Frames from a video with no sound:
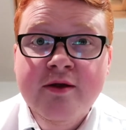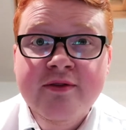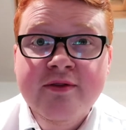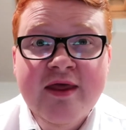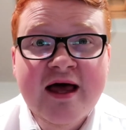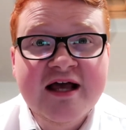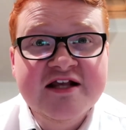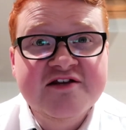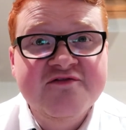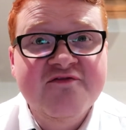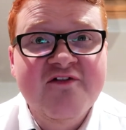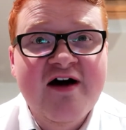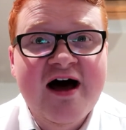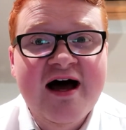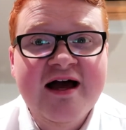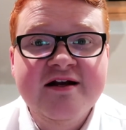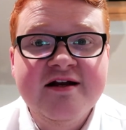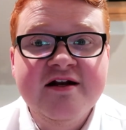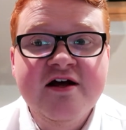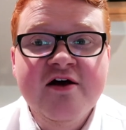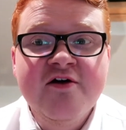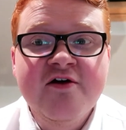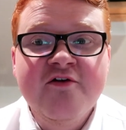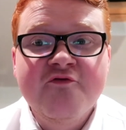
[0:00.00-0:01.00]
That's
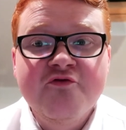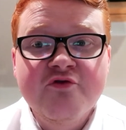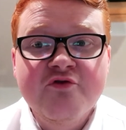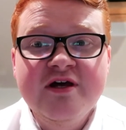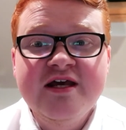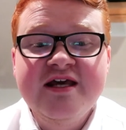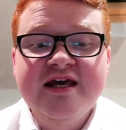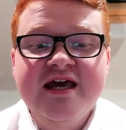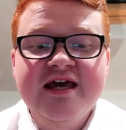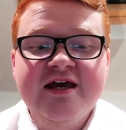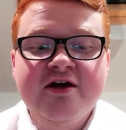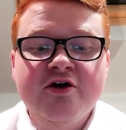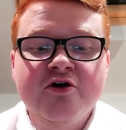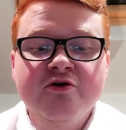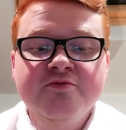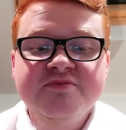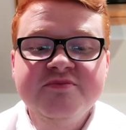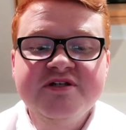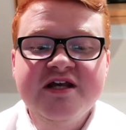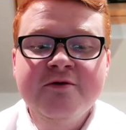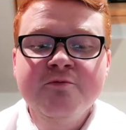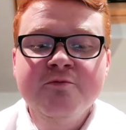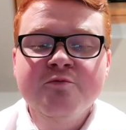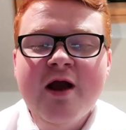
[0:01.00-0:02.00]
fine. Free kick
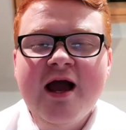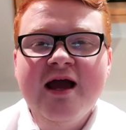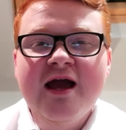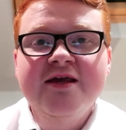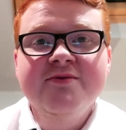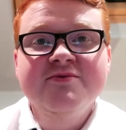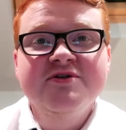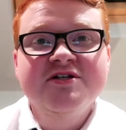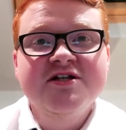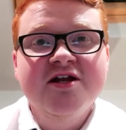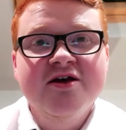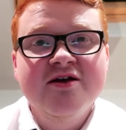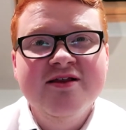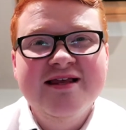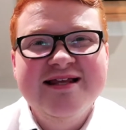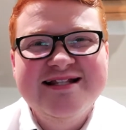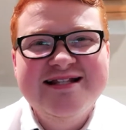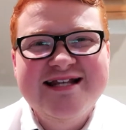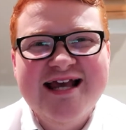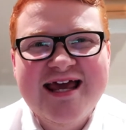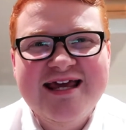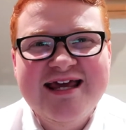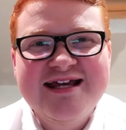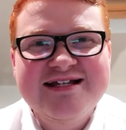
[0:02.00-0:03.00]
comes in. Raheem Sterling
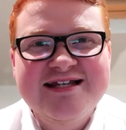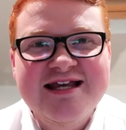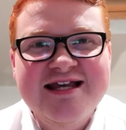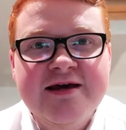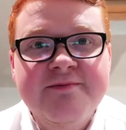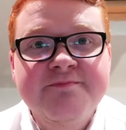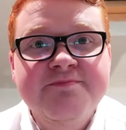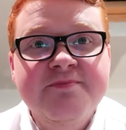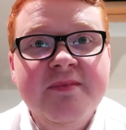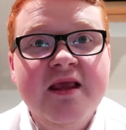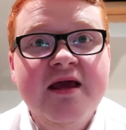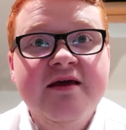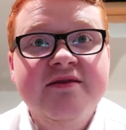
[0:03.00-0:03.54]
takes it.